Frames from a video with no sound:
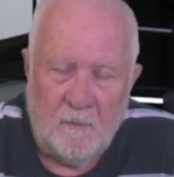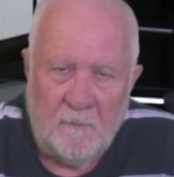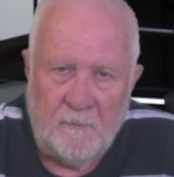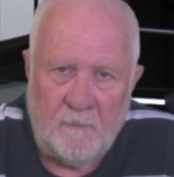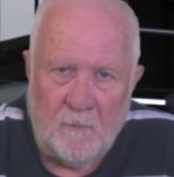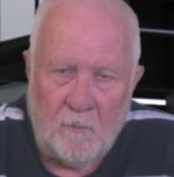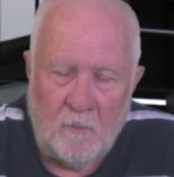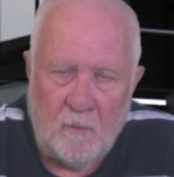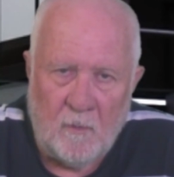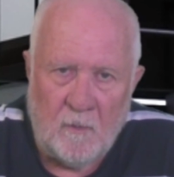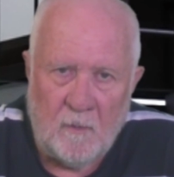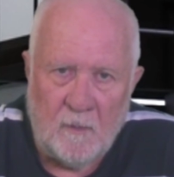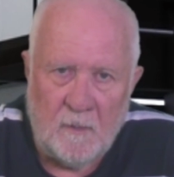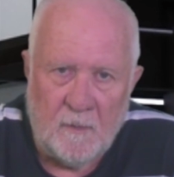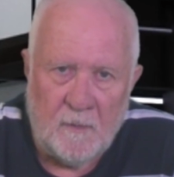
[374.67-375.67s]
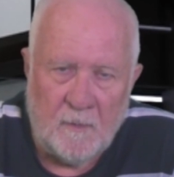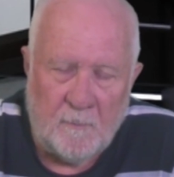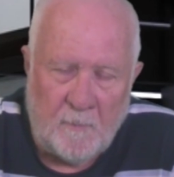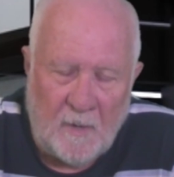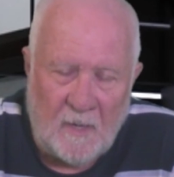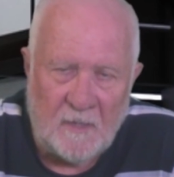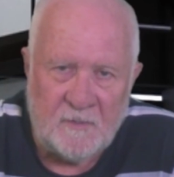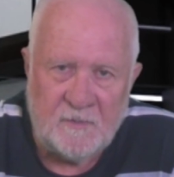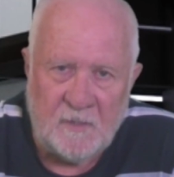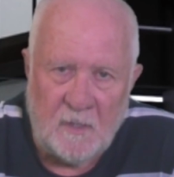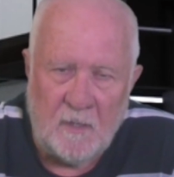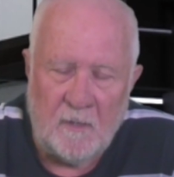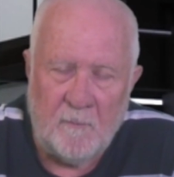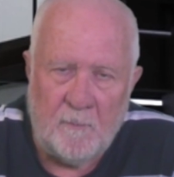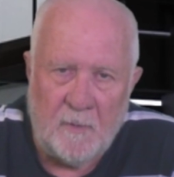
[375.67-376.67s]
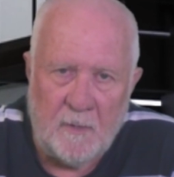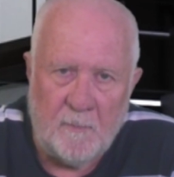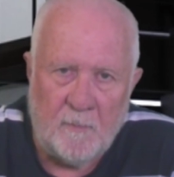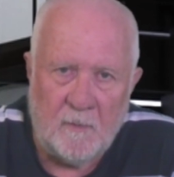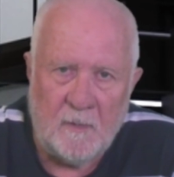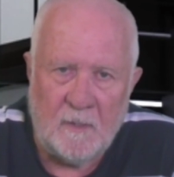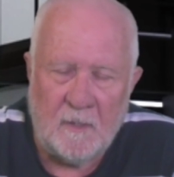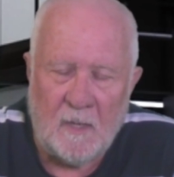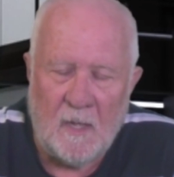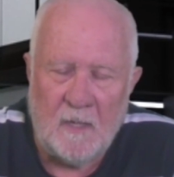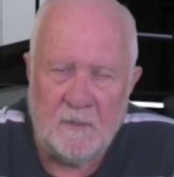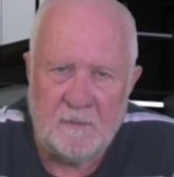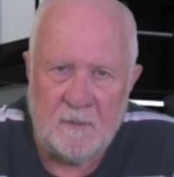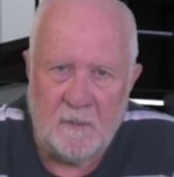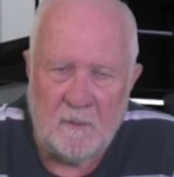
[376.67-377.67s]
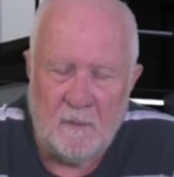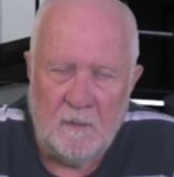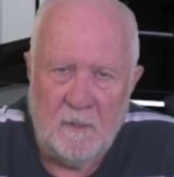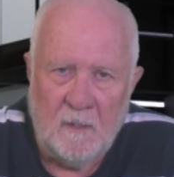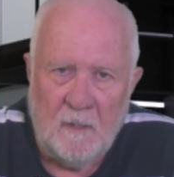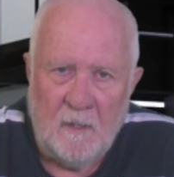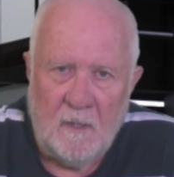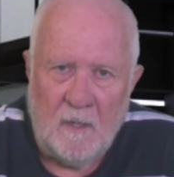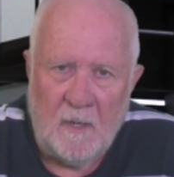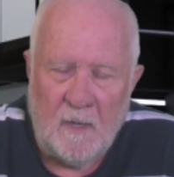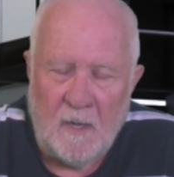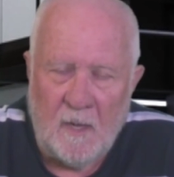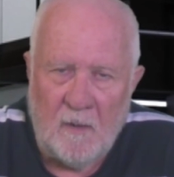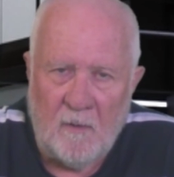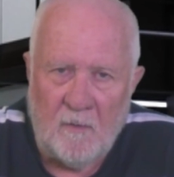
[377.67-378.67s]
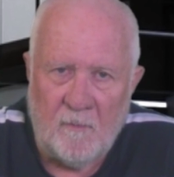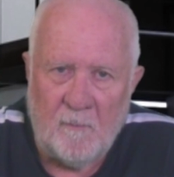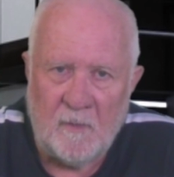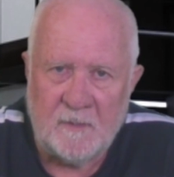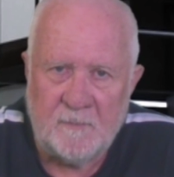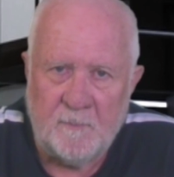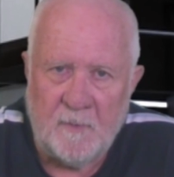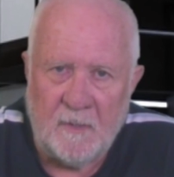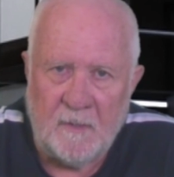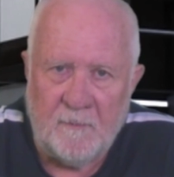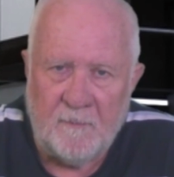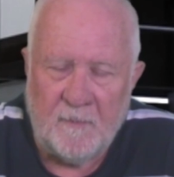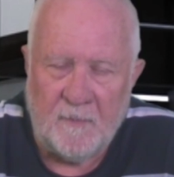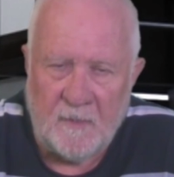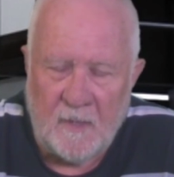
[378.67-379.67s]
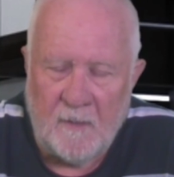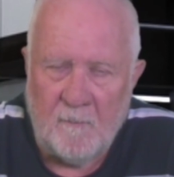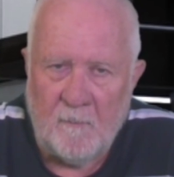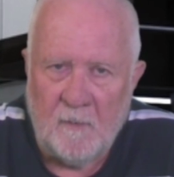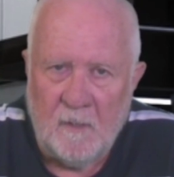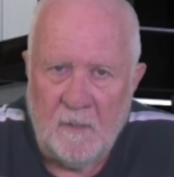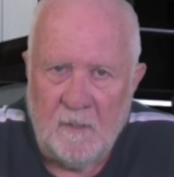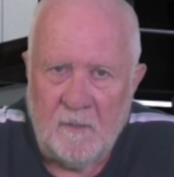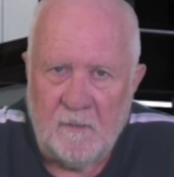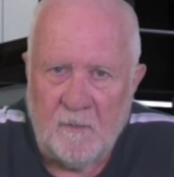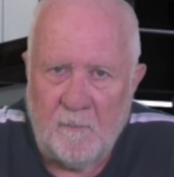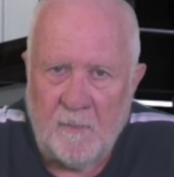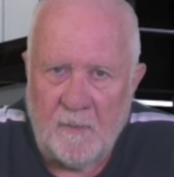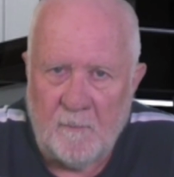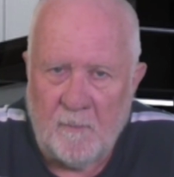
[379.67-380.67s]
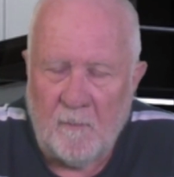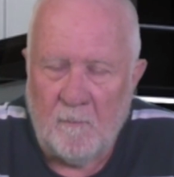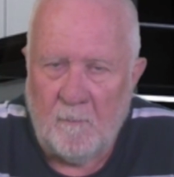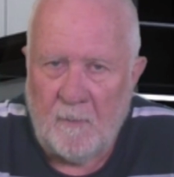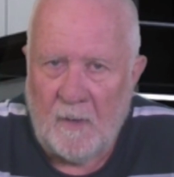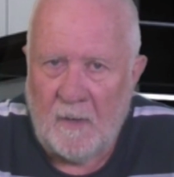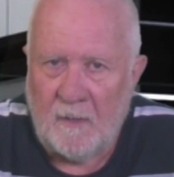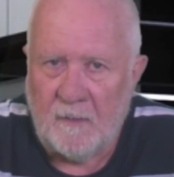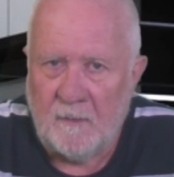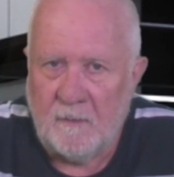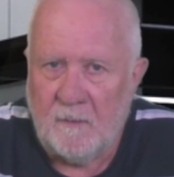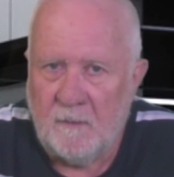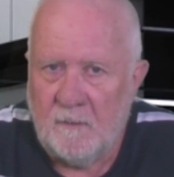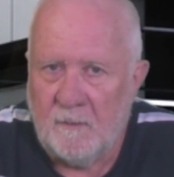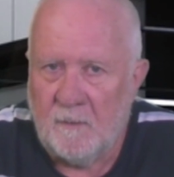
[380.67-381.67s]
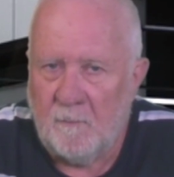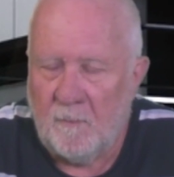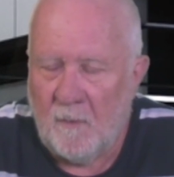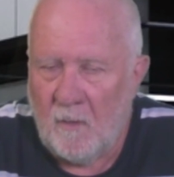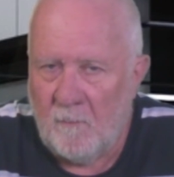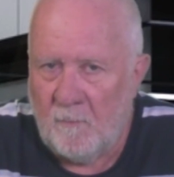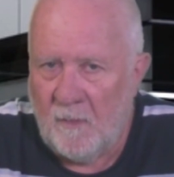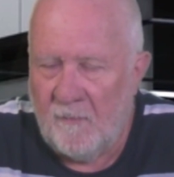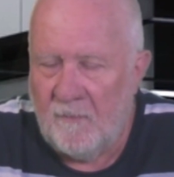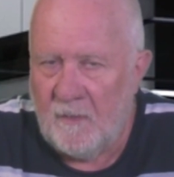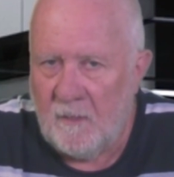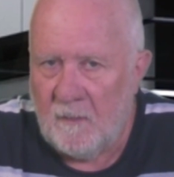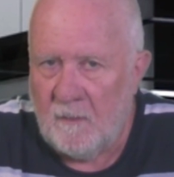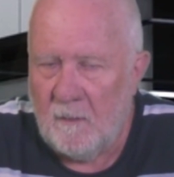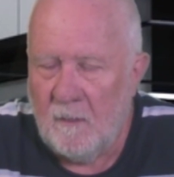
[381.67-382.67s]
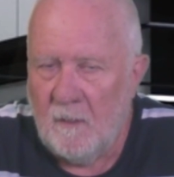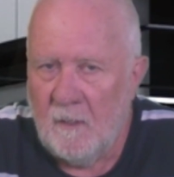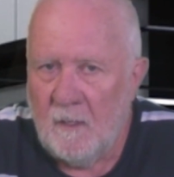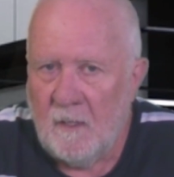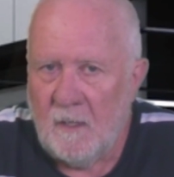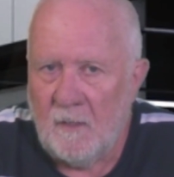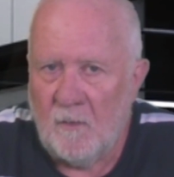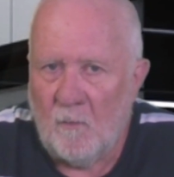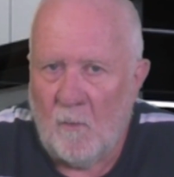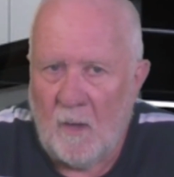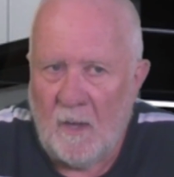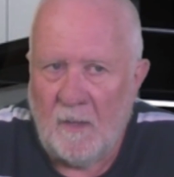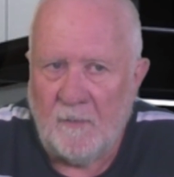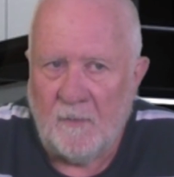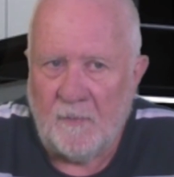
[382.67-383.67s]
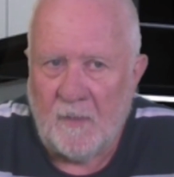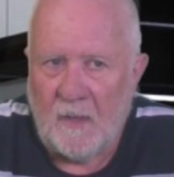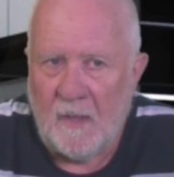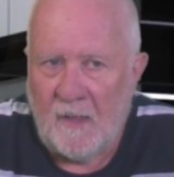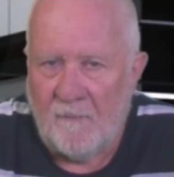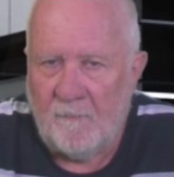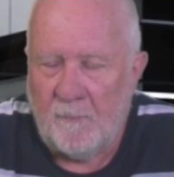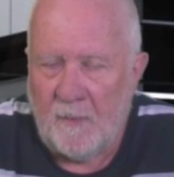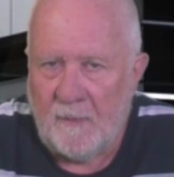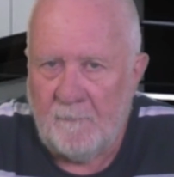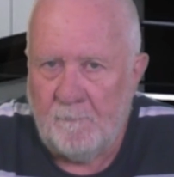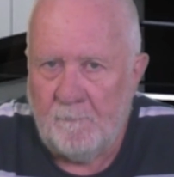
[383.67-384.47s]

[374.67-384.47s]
for the Palestinian people in Gaza and how it must be for them to be bombarded to oblivion in the way that they have been.